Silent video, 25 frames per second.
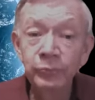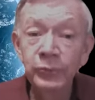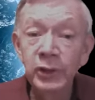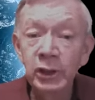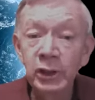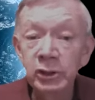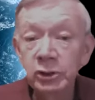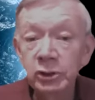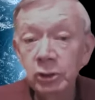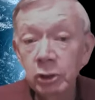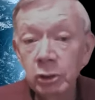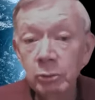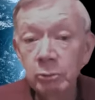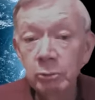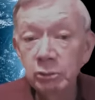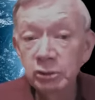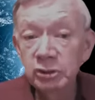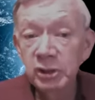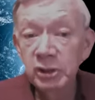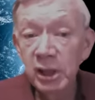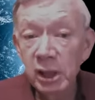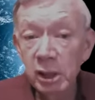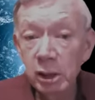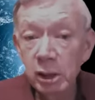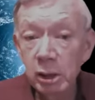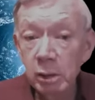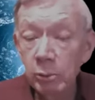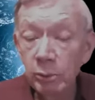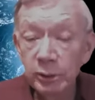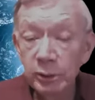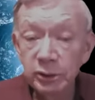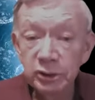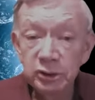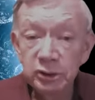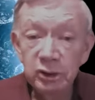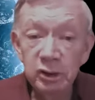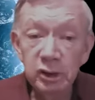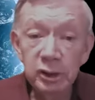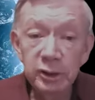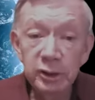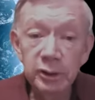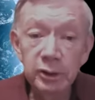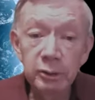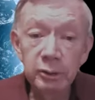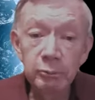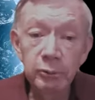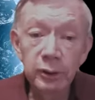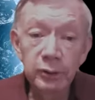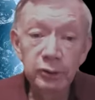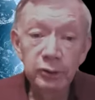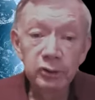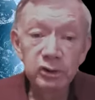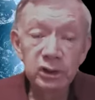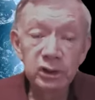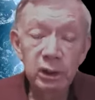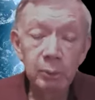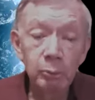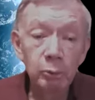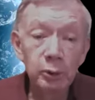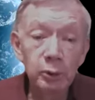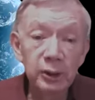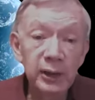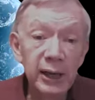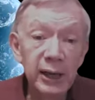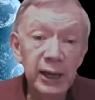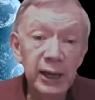And so it was not always clear whether someone had